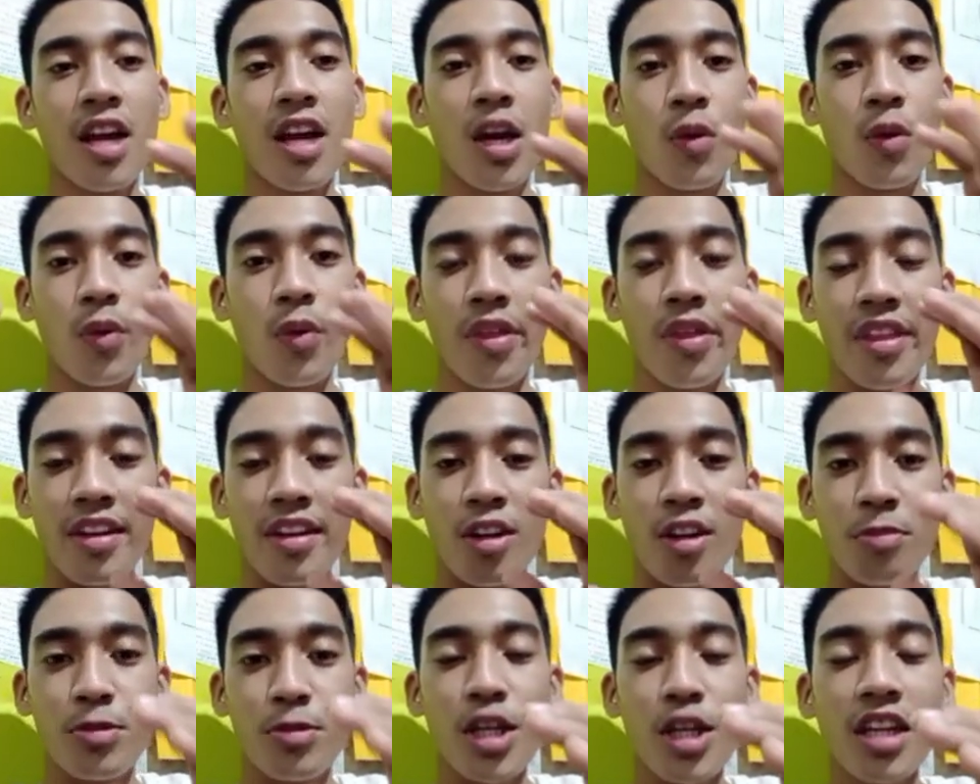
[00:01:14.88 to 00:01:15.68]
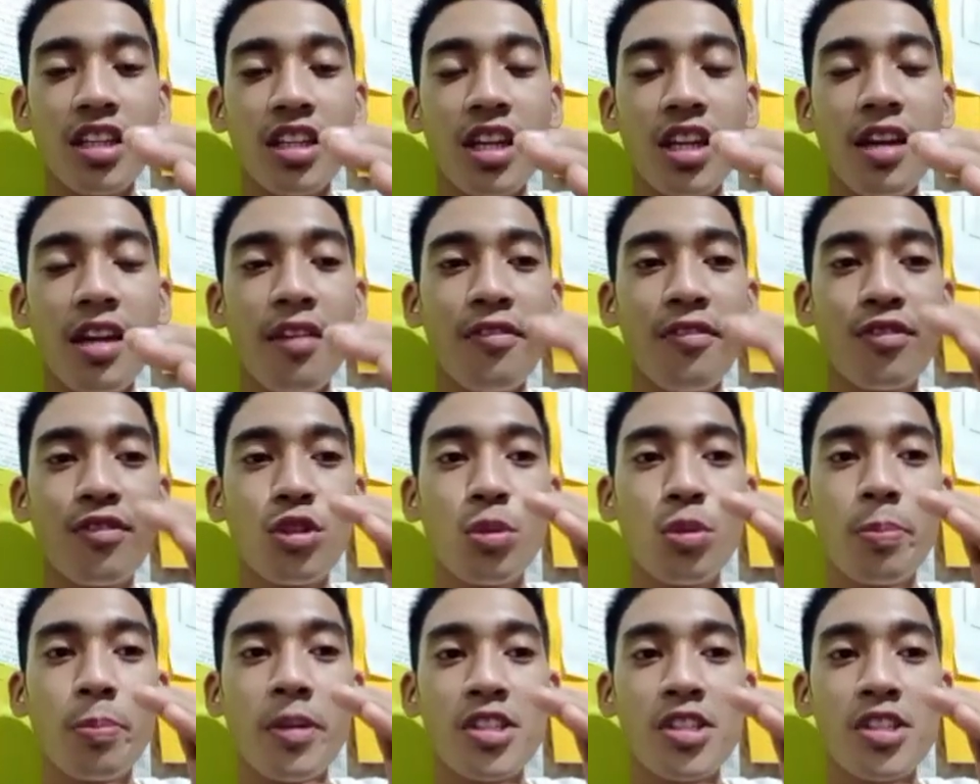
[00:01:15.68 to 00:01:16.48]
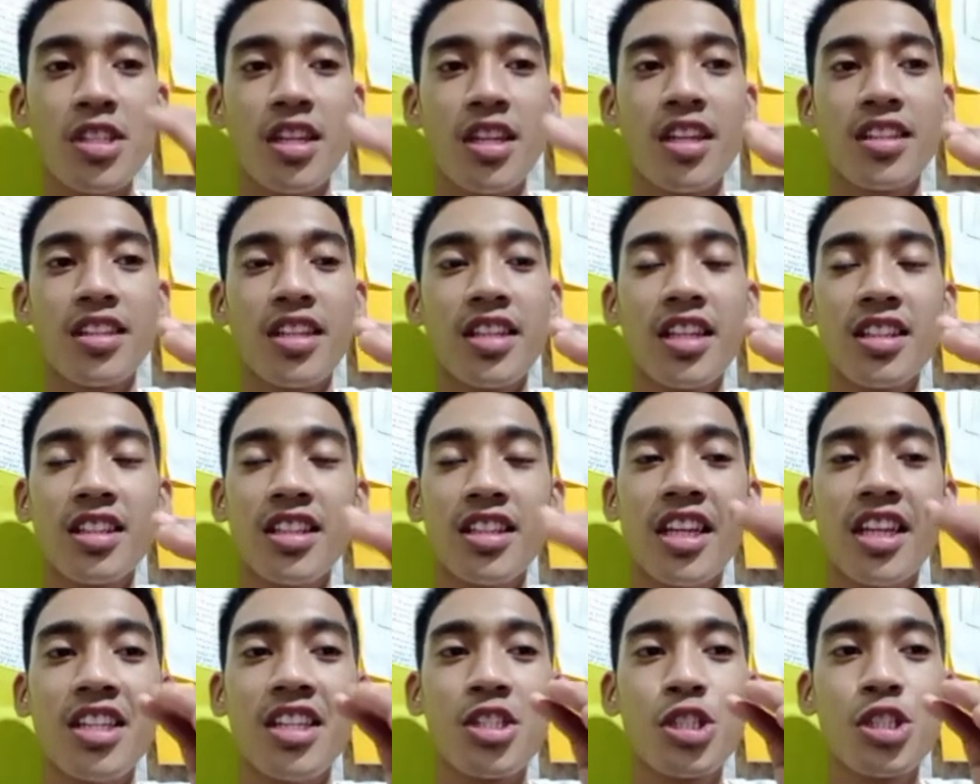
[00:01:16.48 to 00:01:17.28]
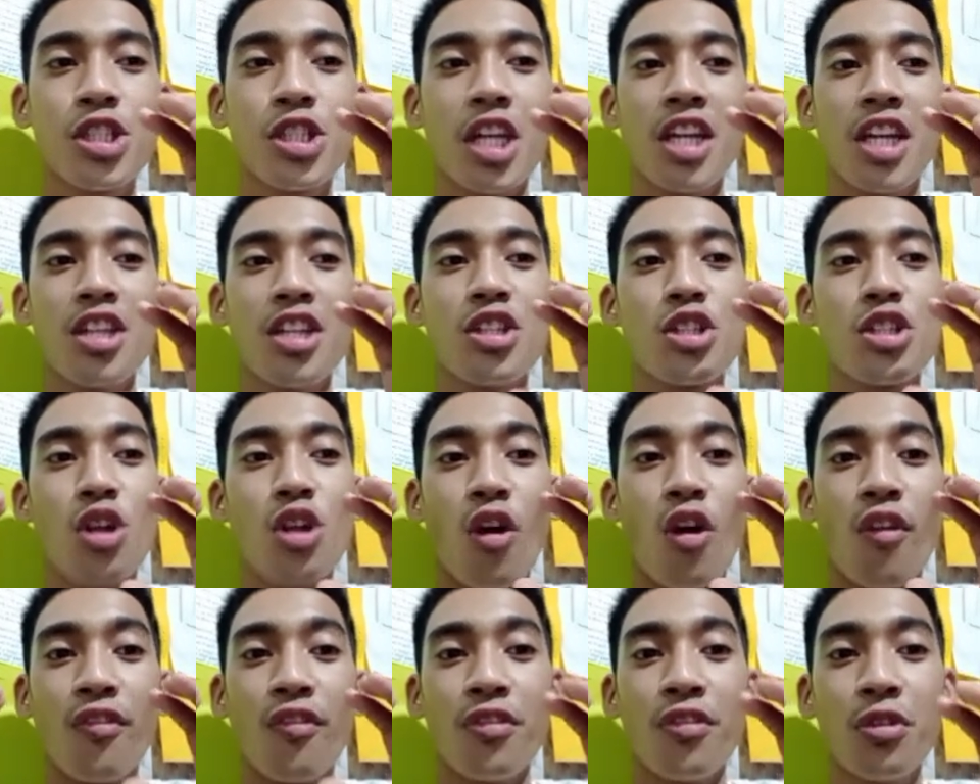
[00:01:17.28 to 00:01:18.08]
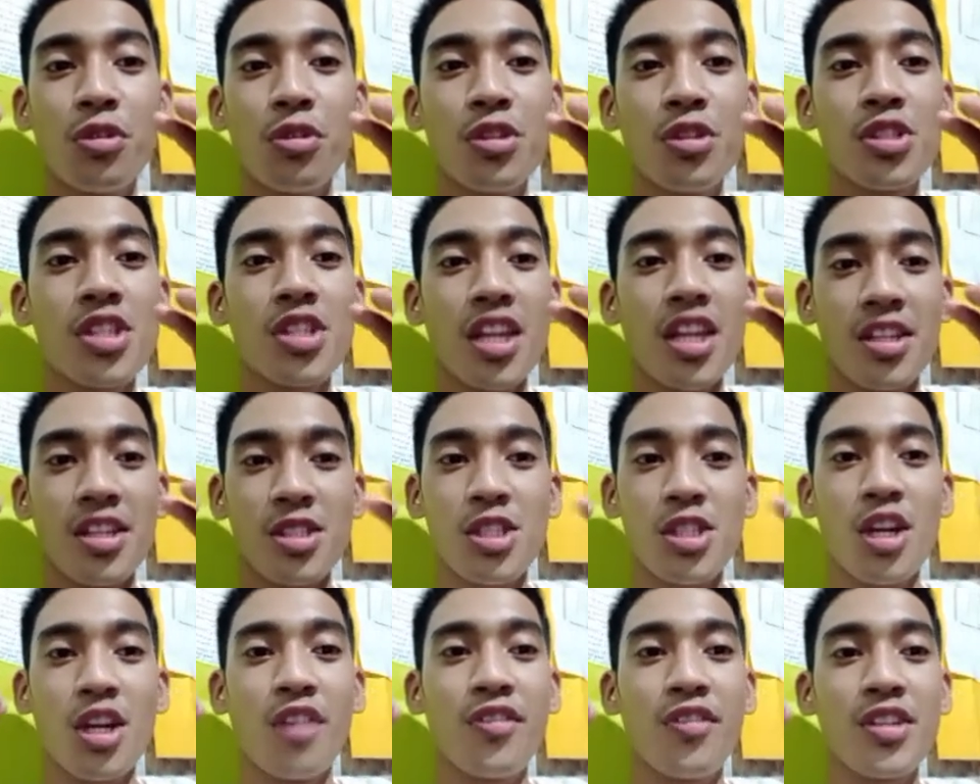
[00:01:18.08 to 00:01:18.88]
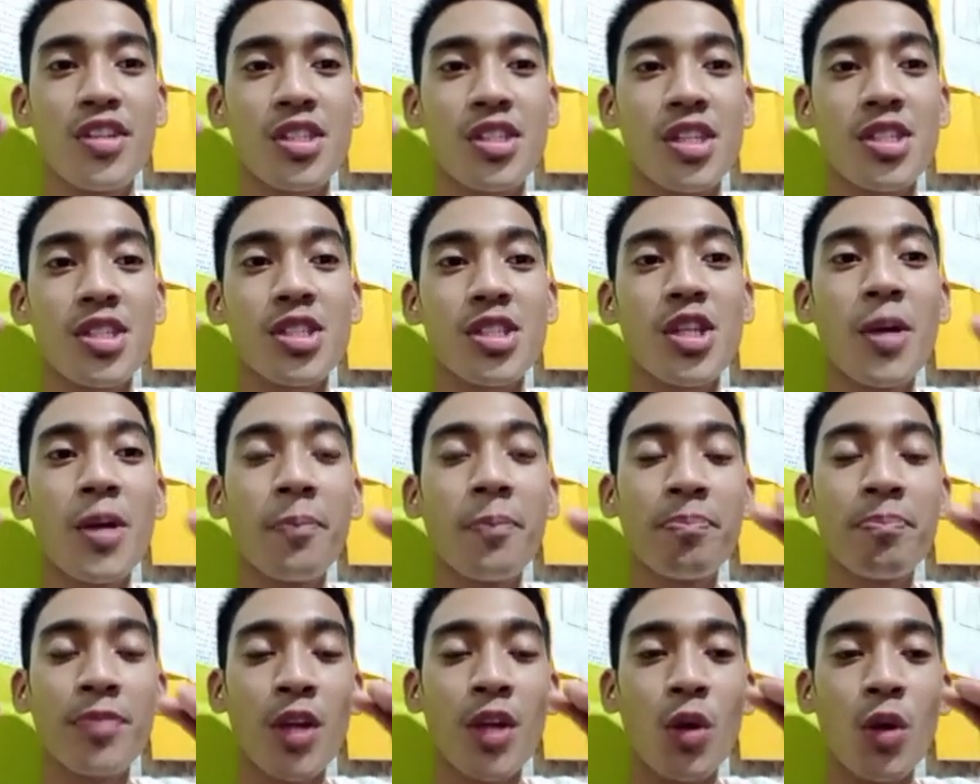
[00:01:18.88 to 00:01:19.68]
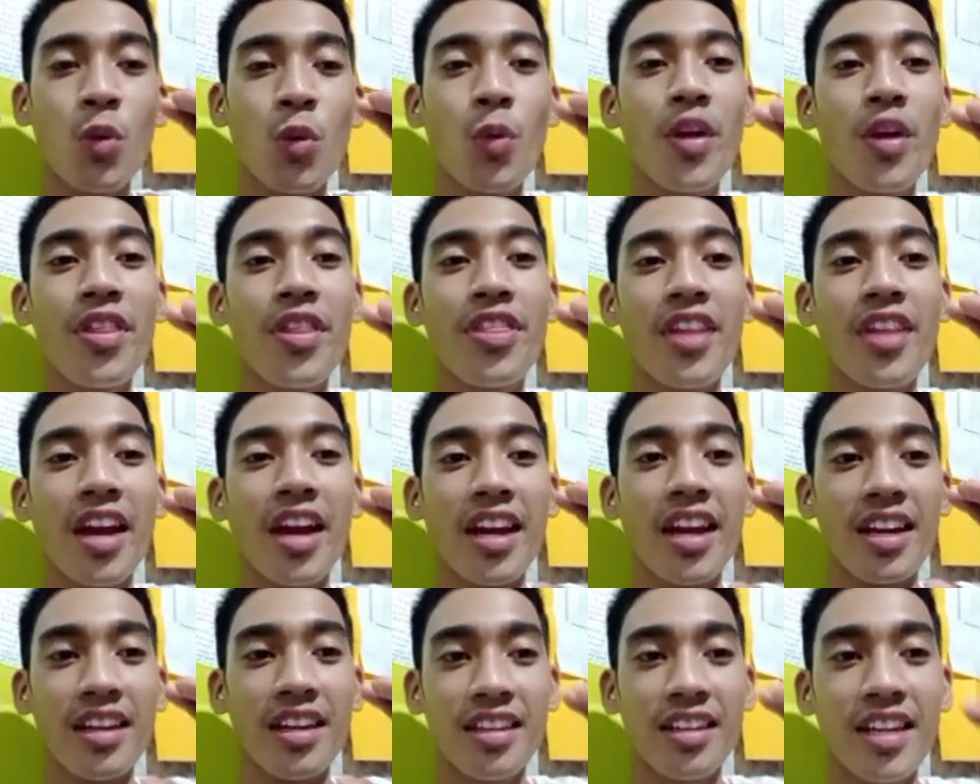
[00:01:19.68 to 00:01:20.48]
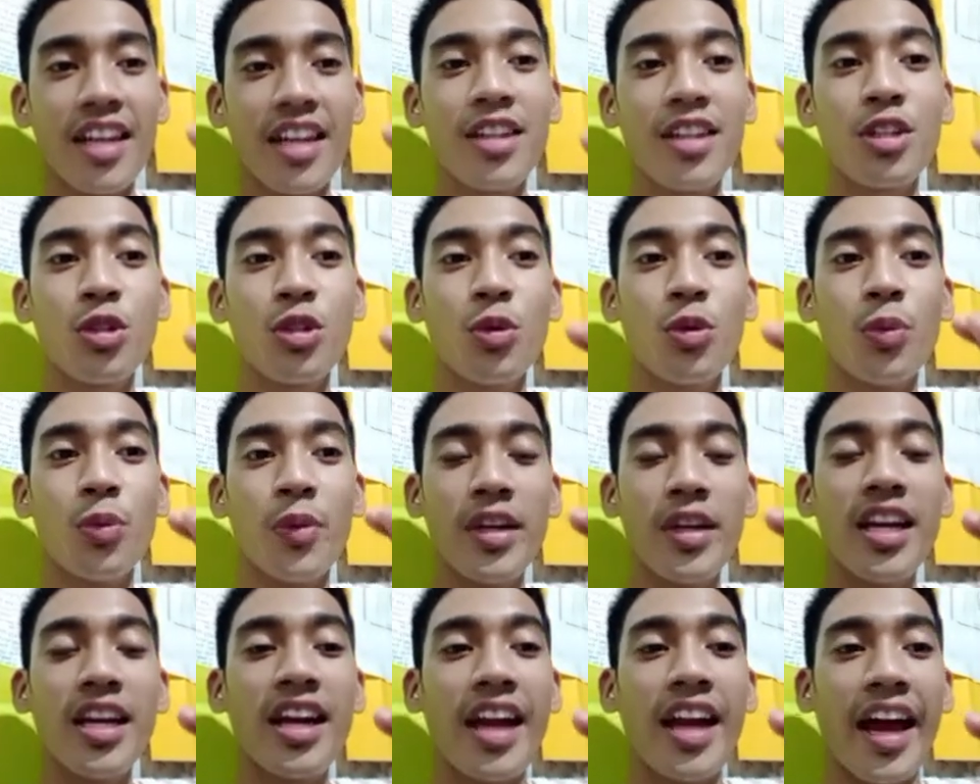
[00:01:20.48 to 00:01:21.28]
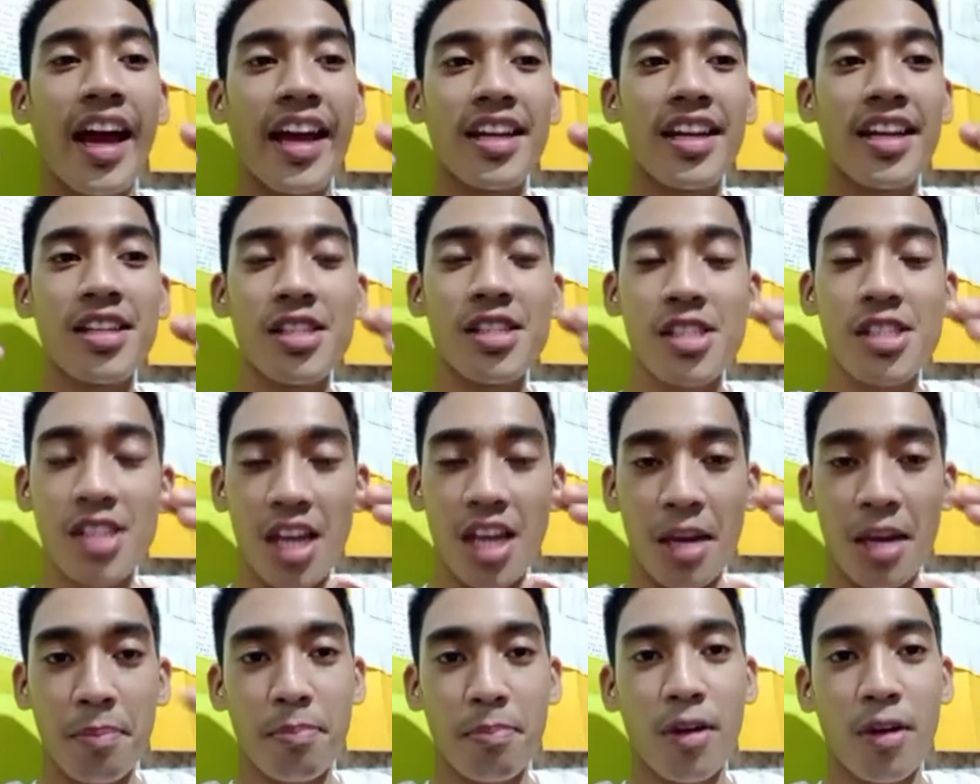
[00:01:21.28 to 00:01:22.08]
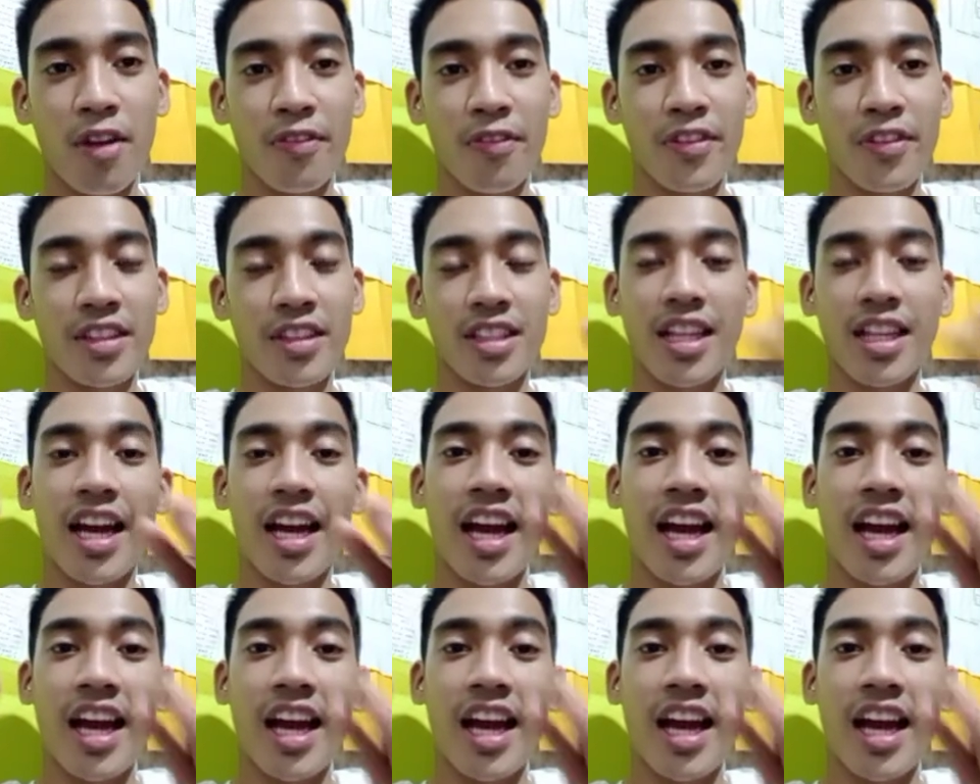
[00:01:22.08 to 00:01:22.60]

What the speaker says: with an objective to facilitate the exchange of goods and services with the intent to realize a profit.